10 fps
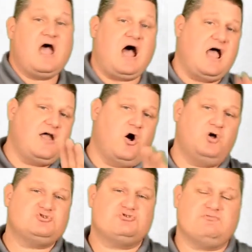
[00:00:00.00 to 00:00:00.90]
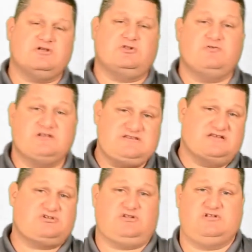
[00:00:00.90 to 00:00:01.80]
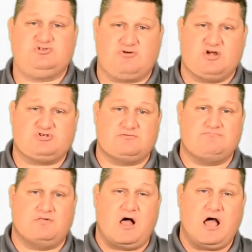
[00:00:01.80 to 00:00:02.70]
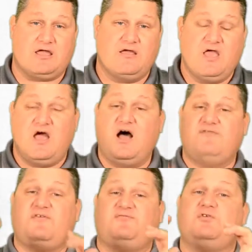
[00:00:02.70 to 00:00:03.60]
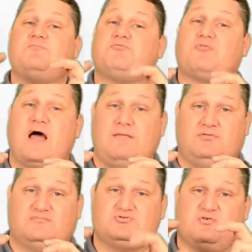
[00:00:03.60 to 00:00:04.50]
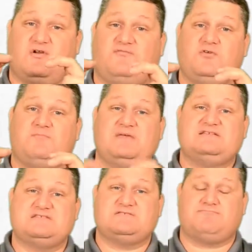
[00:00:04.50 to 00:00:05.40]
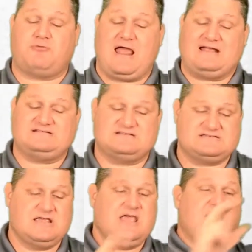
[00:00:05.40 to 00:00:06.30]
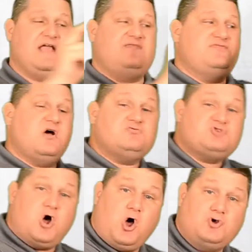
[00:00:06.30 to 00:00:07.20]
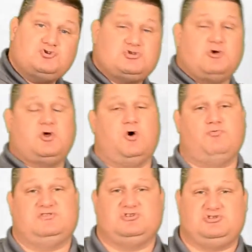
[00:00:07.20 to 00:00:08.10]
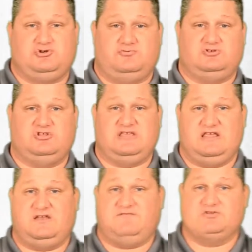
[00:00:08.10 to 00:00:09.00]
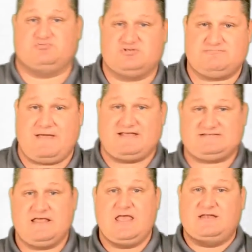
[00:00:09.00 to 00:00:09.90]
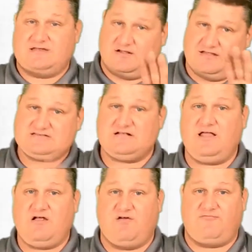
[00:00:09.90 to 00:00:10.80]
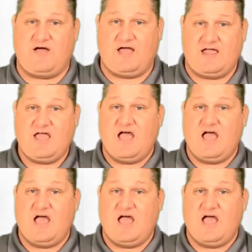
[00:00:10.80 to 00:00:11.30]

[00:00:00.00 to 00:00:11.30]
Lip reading: I also include a digital instruction block of a few problems or a few pieces of practice, and those also go with the student to the individual space. Now let's clarify.